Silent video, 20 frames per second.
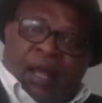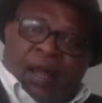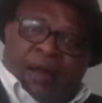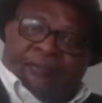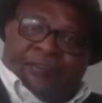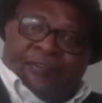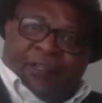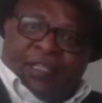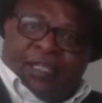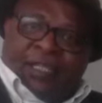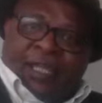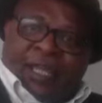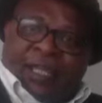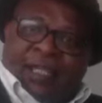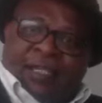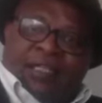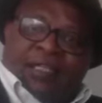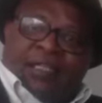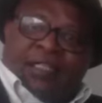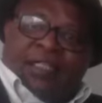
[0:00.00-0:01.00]

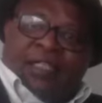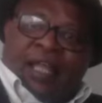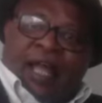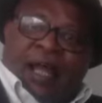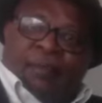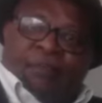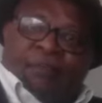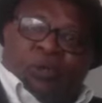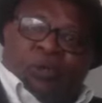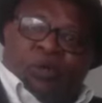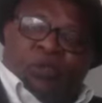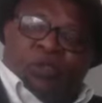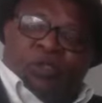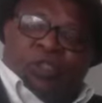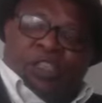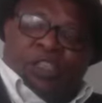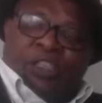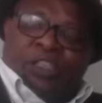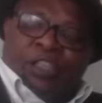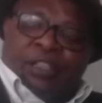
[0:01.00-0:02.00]
Africans
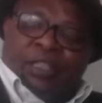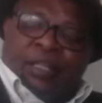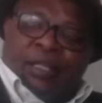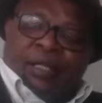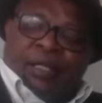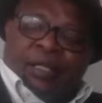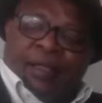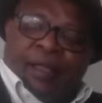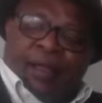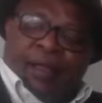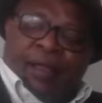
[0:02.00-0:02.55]
approaching